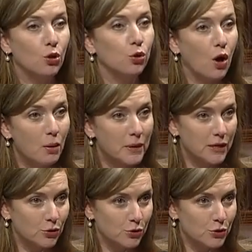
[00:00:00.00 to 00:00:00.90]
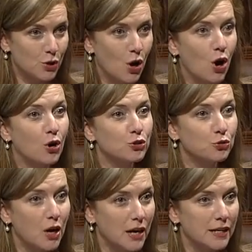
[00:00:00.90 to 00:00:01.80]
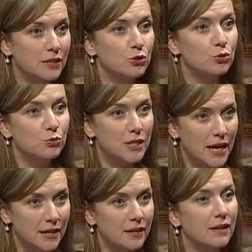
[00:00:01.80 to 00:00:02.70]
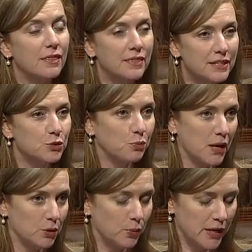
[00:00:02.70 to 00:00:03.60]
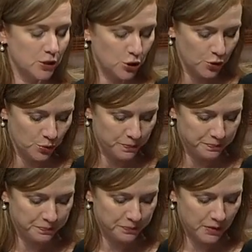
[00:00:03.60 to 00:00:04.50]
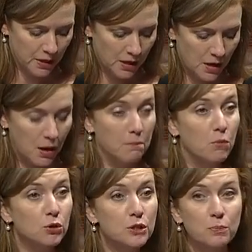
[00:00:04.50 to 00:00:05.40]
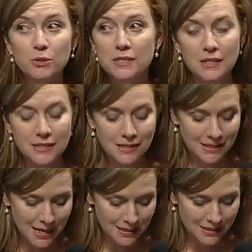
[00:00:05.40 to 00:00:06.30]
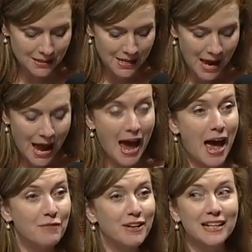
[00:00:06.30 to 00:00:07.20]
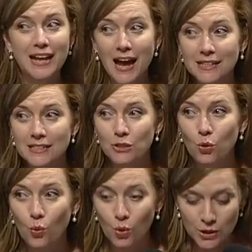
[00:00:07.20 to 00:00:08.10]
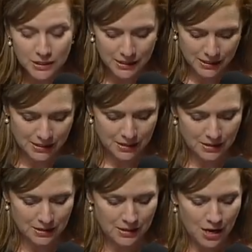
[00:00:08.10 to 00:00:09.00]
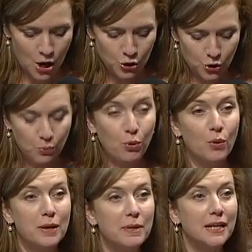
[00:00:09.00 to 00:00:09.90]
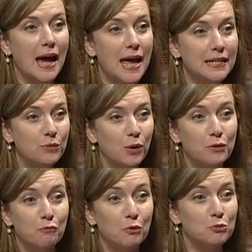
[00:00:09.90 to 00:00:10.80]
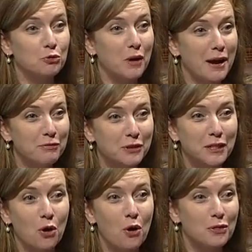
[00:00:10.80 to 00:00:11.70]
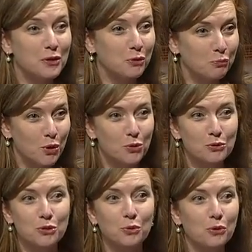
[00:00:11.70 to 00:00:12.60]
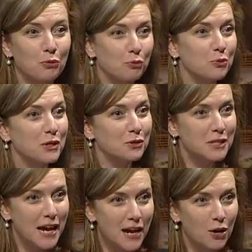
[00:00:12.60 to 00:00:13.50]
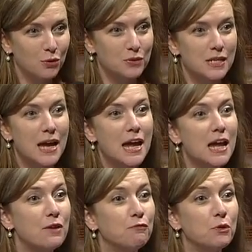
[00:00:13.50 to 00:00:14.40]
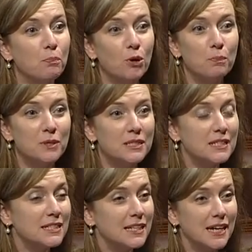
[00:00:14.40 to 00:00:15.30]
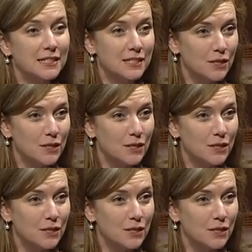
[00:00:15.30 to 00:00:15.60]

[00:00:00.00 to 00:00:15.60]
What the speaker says: lawmakers are trying to take this right away too. Multiple cities in Texas have enacted ordinances to prohibit anyone from traveling on their roads or through their towns if the purpose is to get